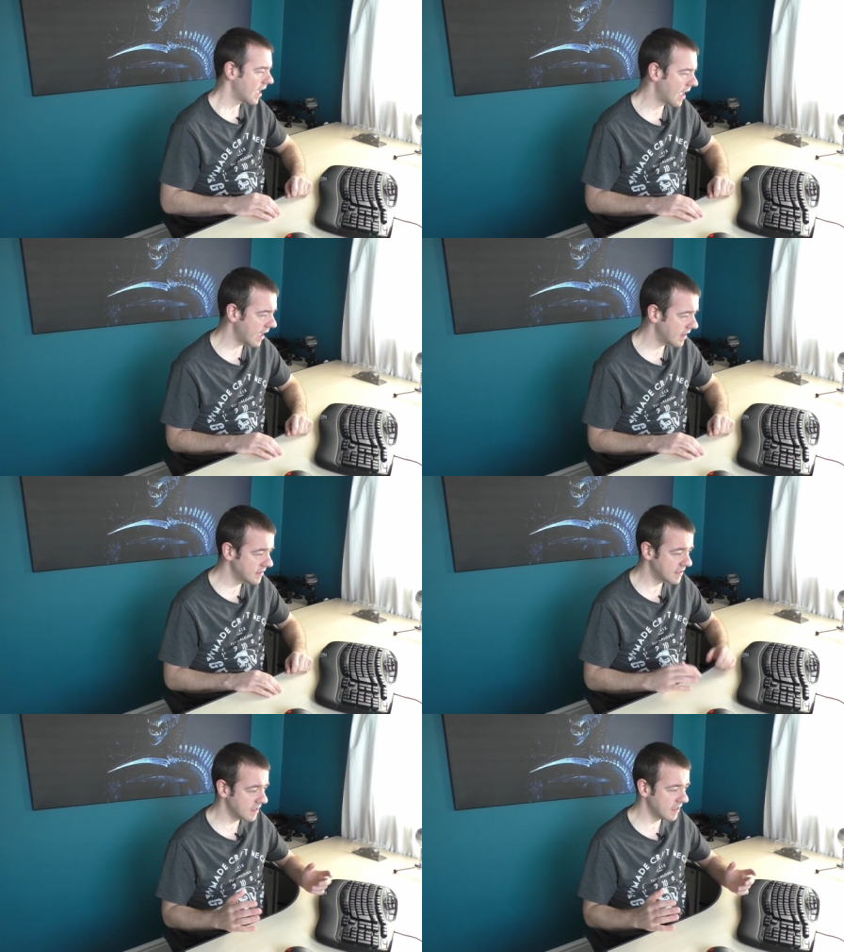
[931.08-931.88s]

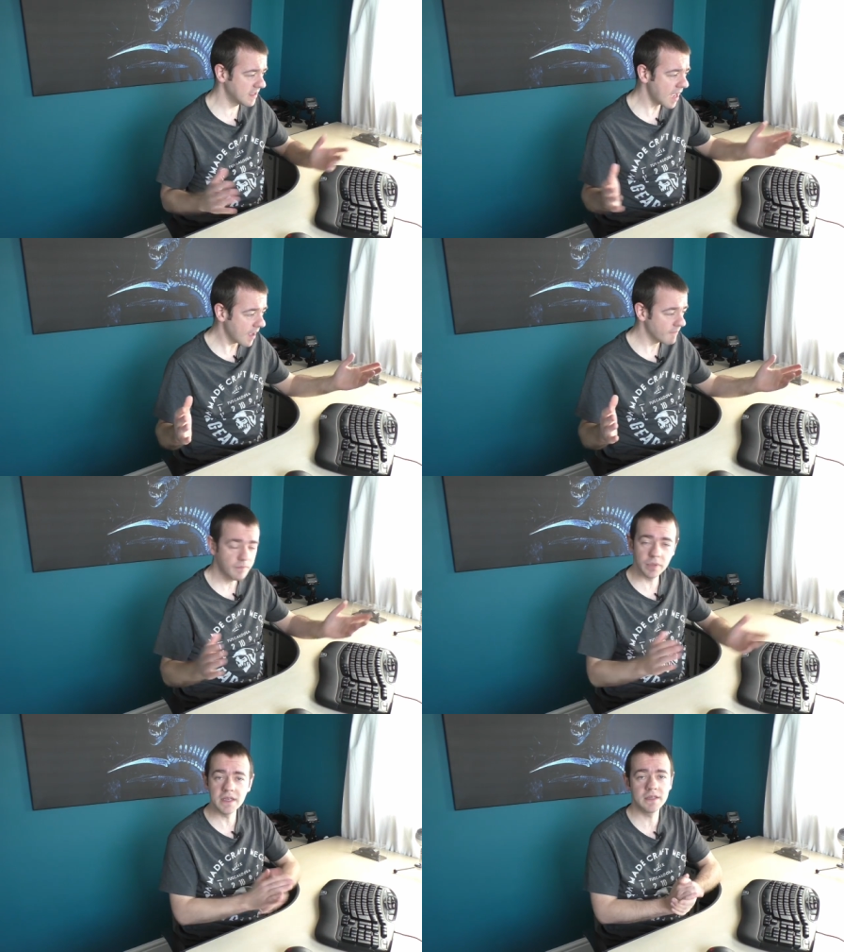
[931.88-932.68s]
And uh, yeah,
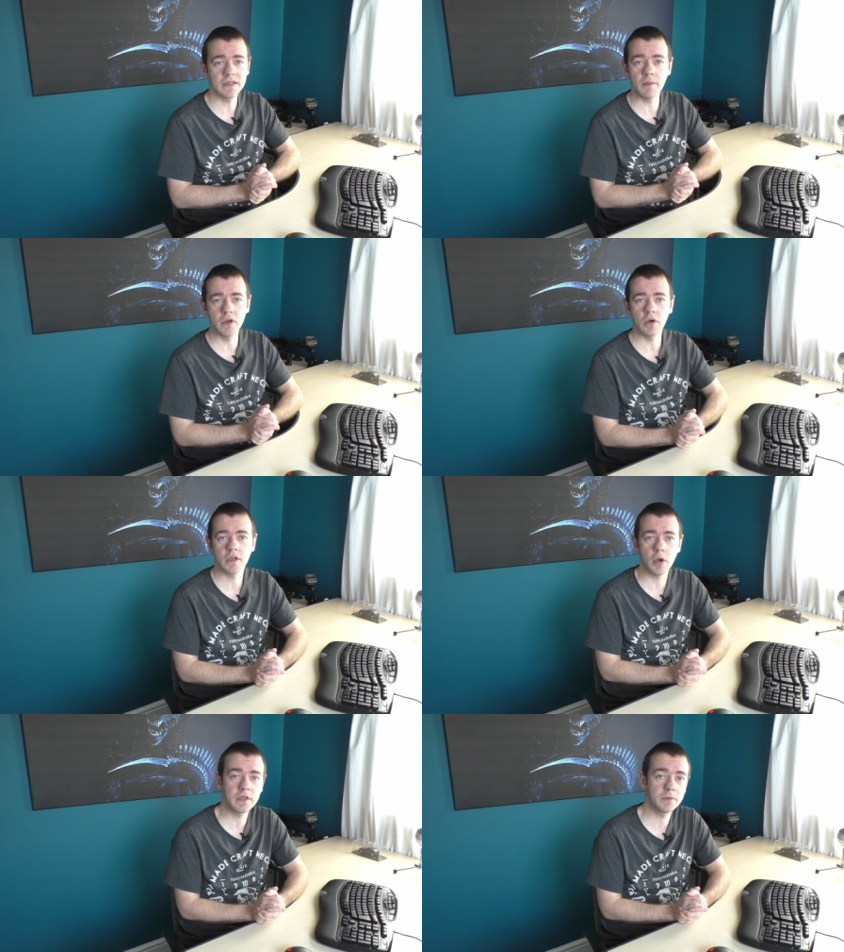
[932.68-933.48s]
please let me know
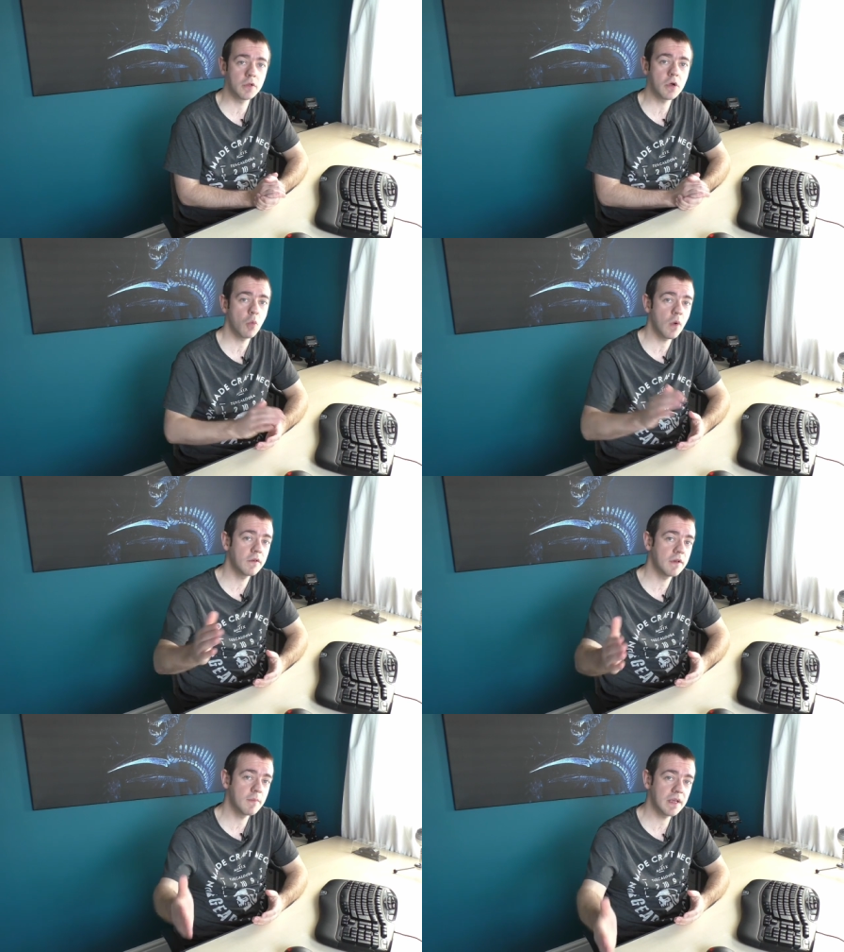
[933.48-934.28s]
in the comments below
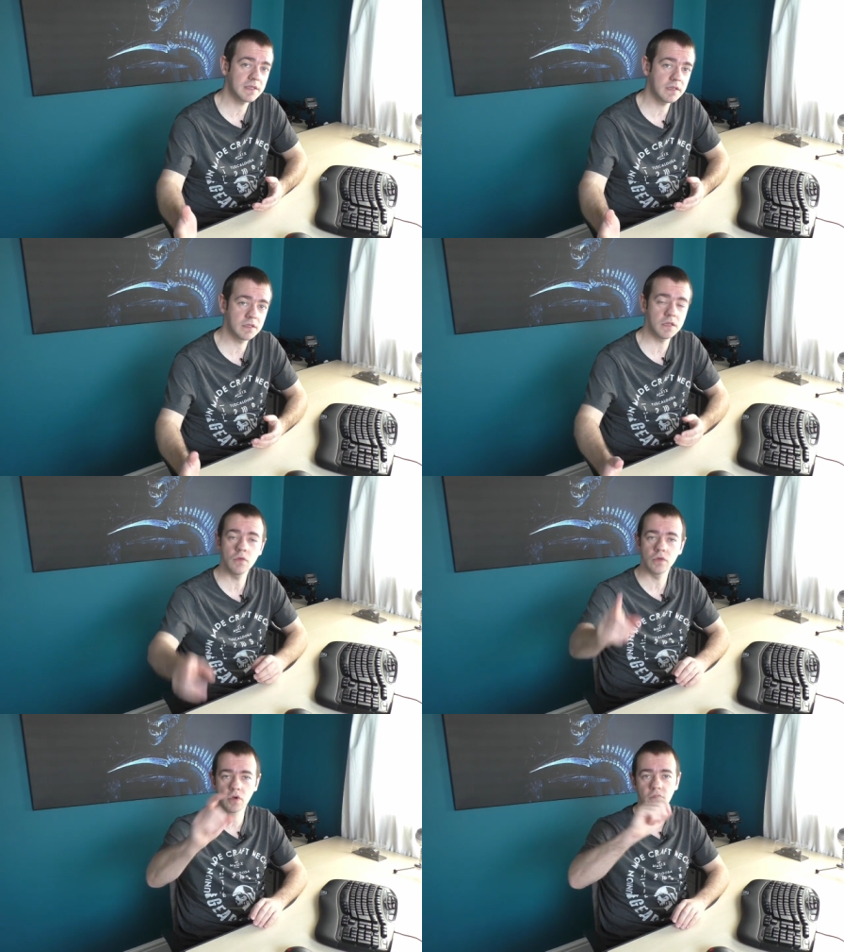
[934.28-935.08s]
whether it makes sense to
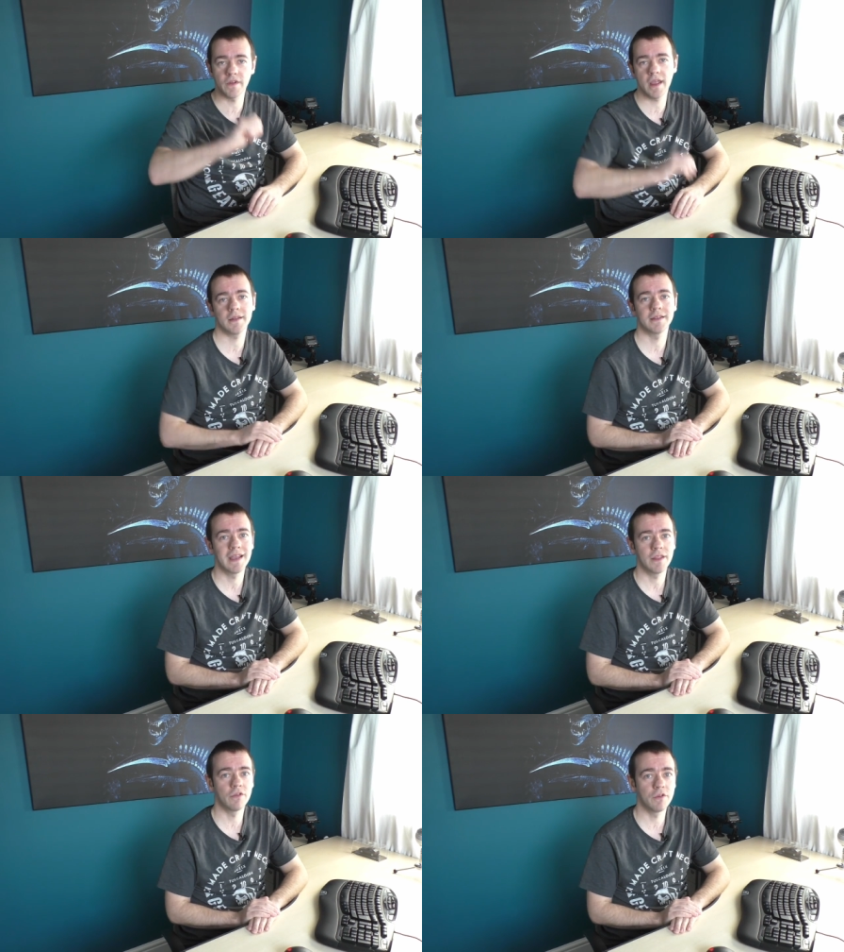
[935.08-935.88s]
you. Don't forget
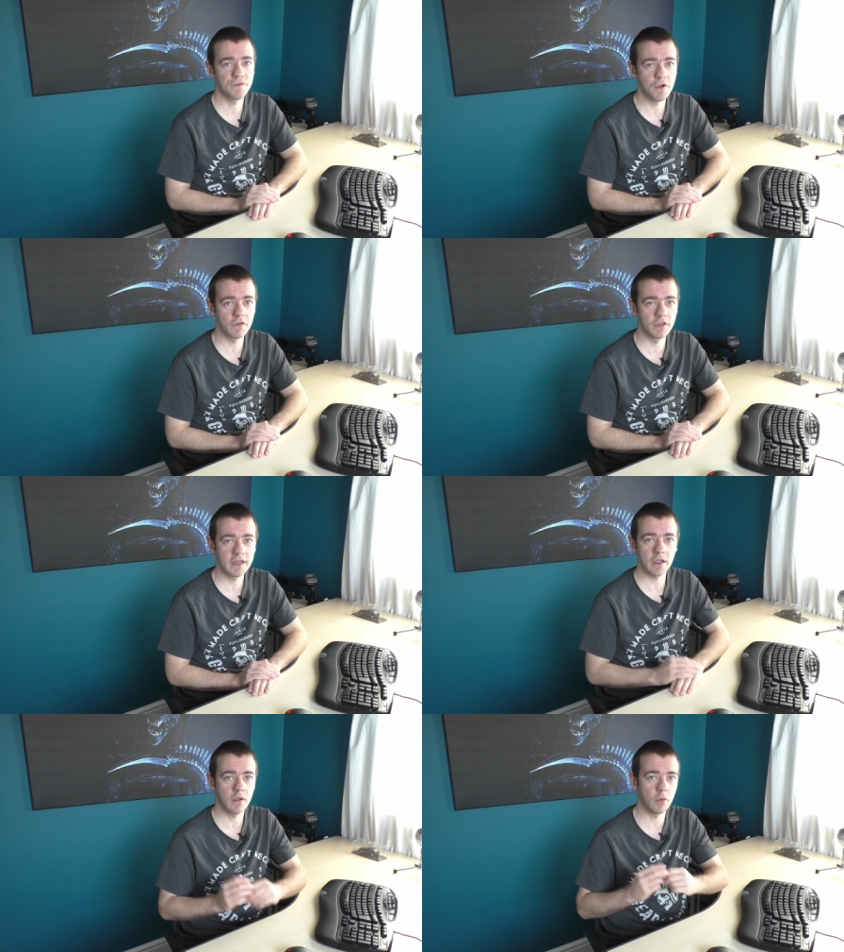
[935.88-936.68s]
the referral
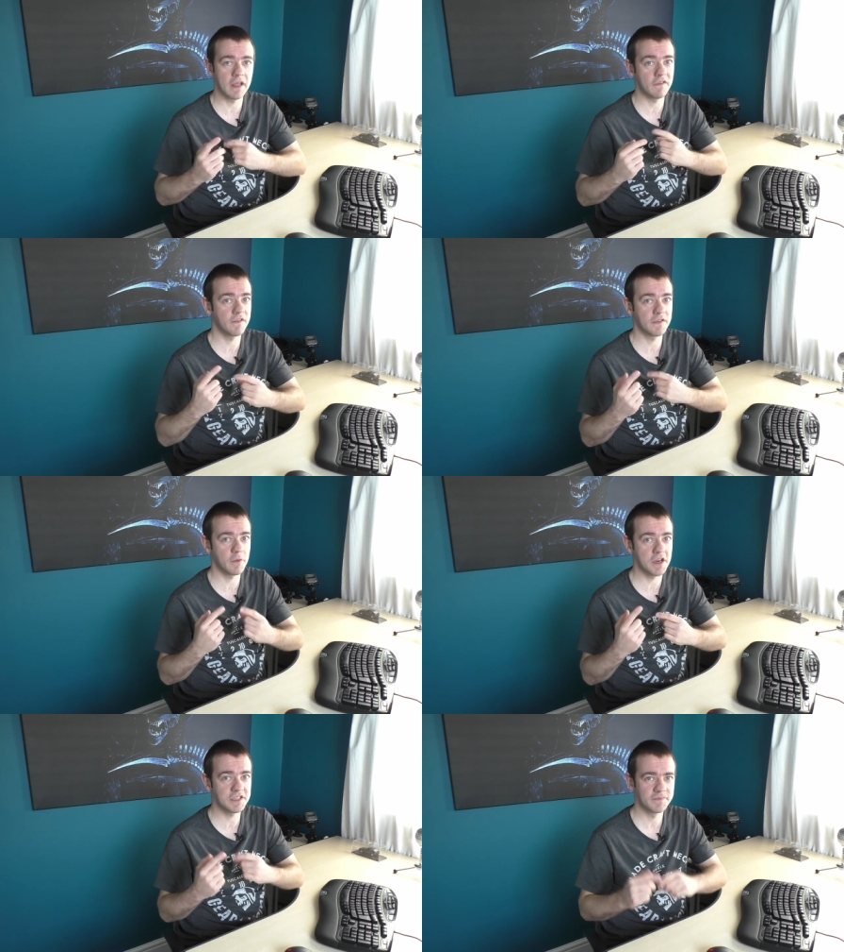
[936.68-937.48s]
link will get 50
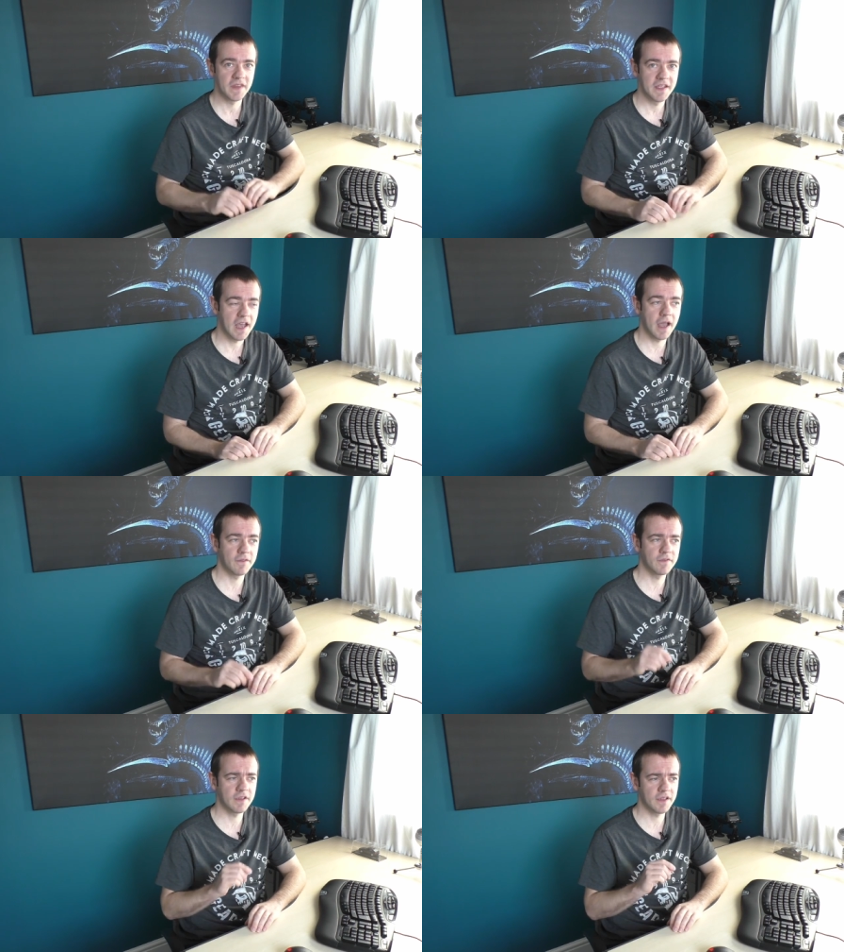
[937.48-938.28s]
quid each.
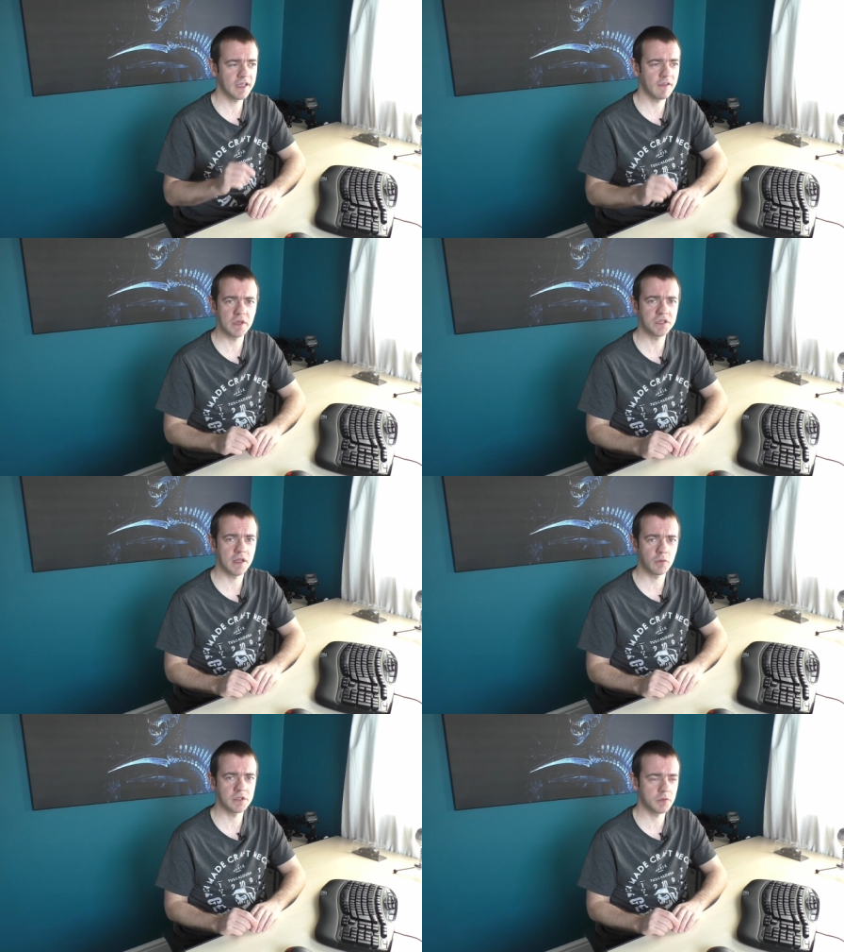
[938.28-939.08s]
I've, uh, I think I've
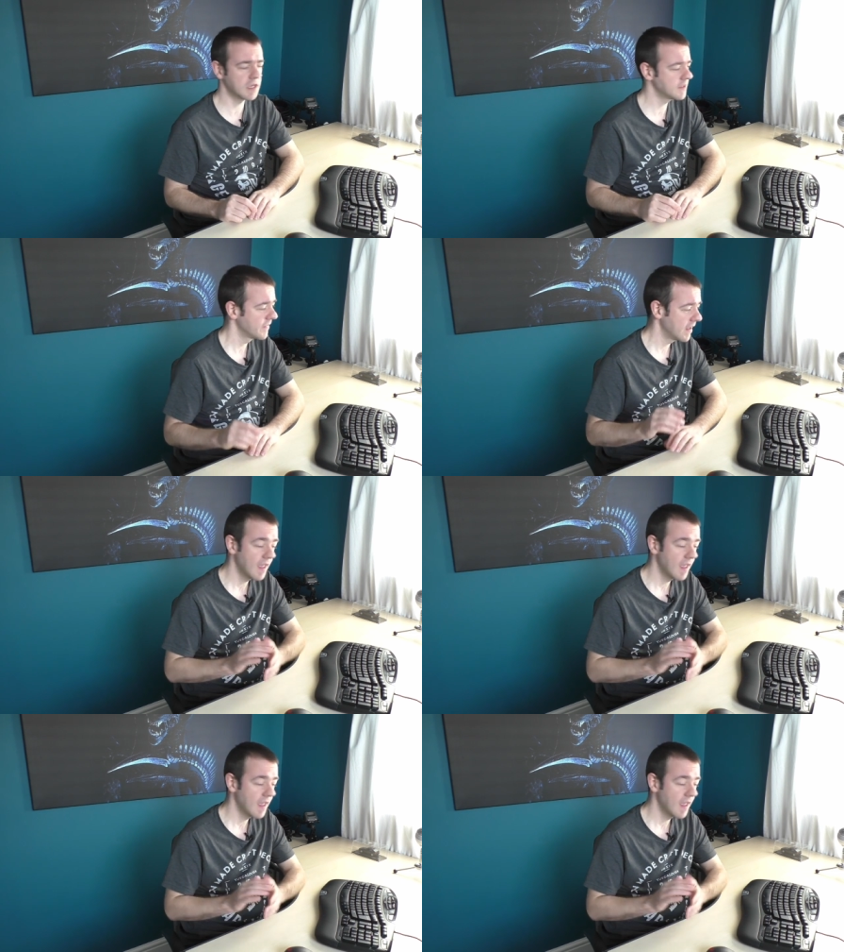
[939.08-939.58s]
mentioned that once or twice.